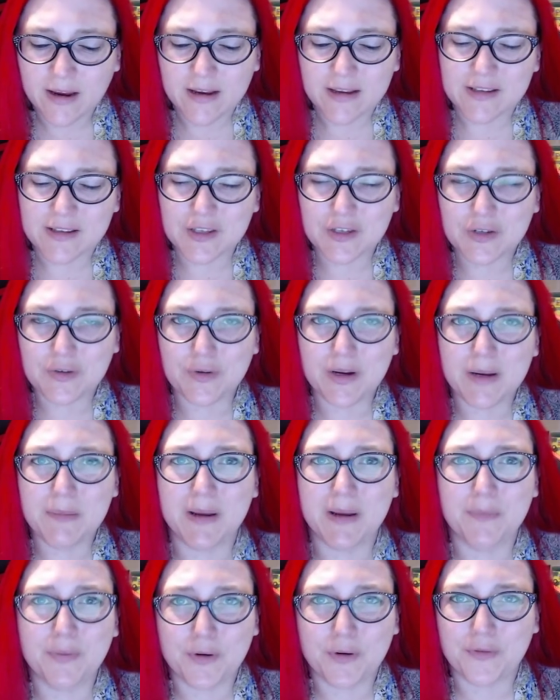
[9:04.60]

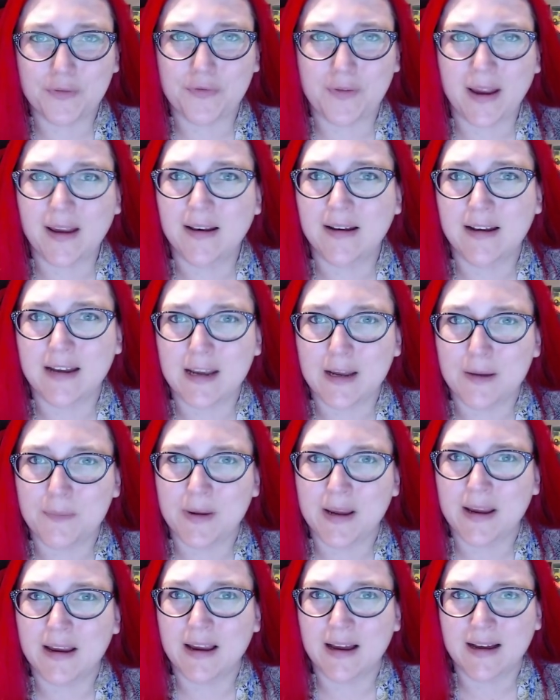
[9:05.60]
screaming profanity
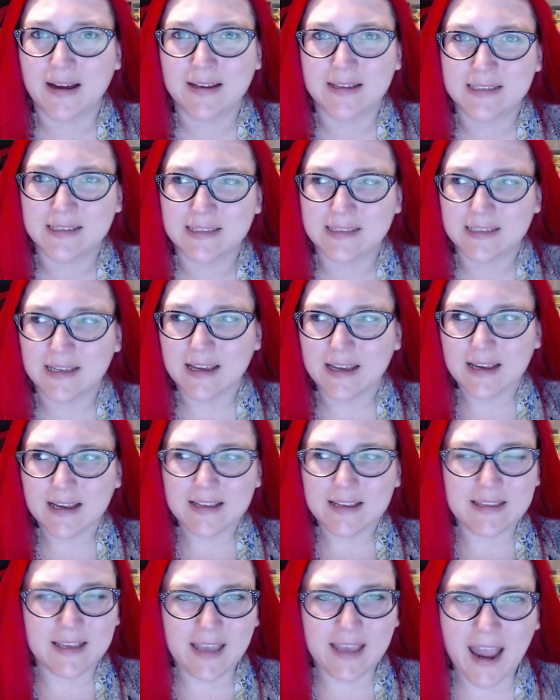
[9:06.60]
because
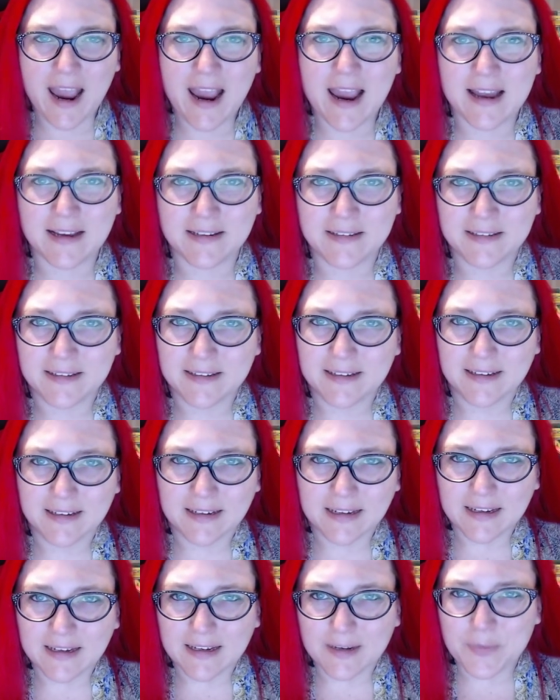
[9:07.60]
they can
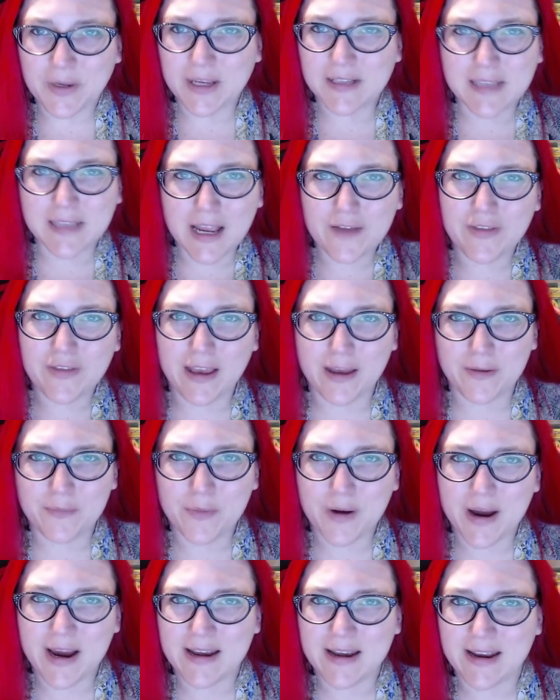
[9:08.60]
because they have the
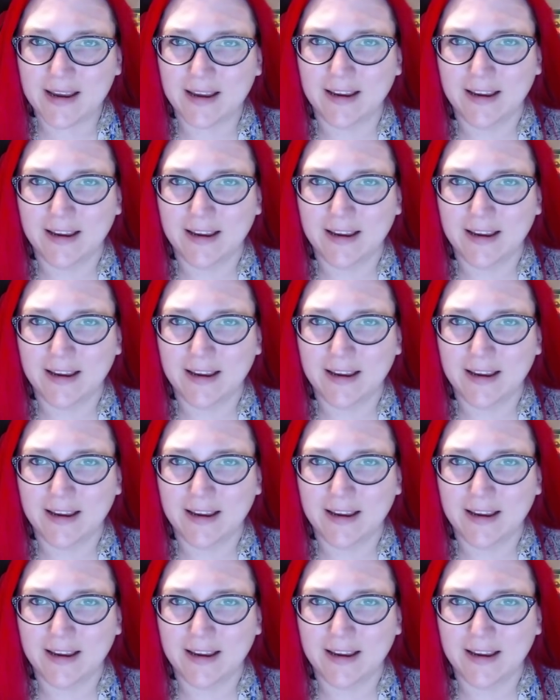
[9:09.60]
M rating